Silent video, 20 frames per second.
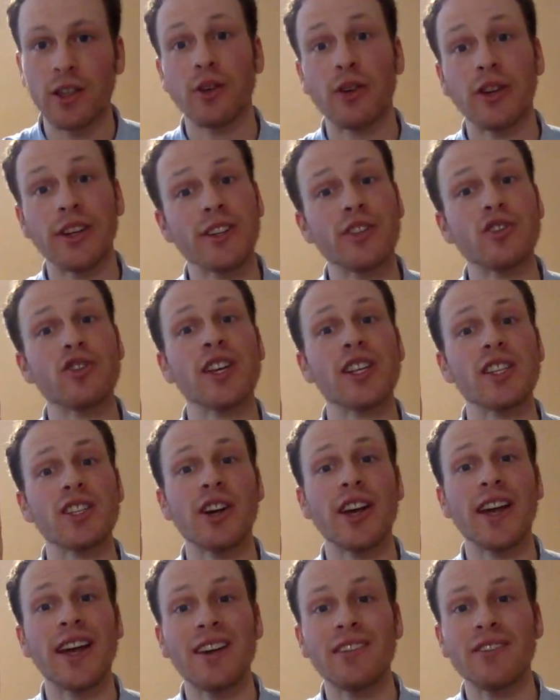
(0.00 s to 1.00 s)
We're gonna trace our
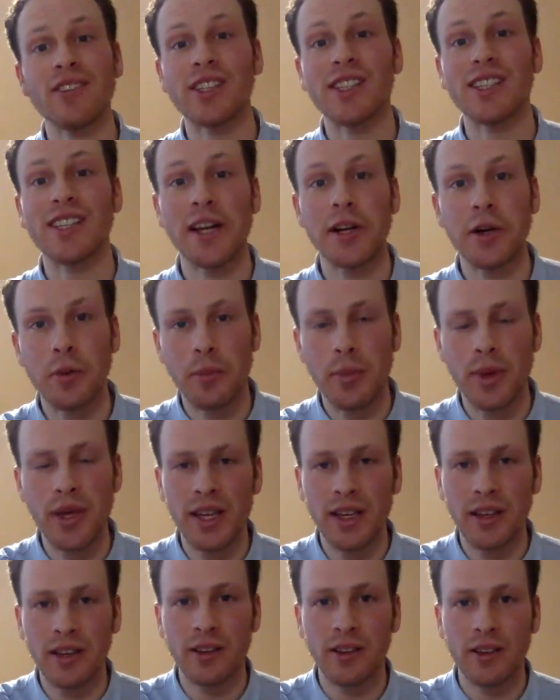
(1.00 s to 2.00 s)
hand for the letter
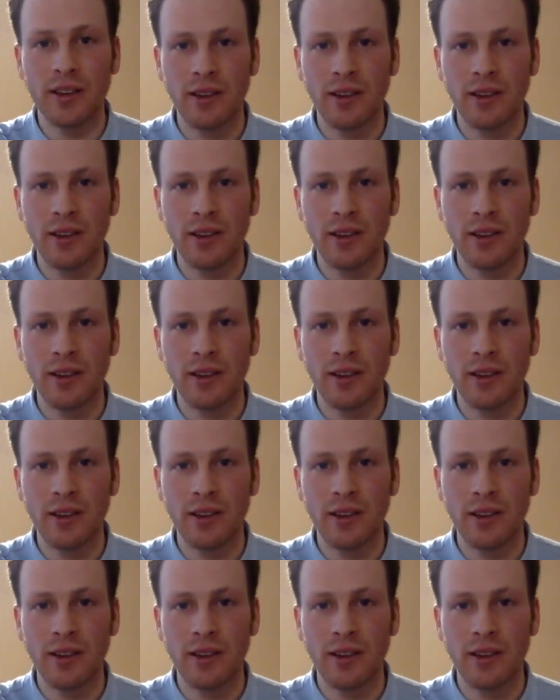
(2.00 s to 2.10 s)
B.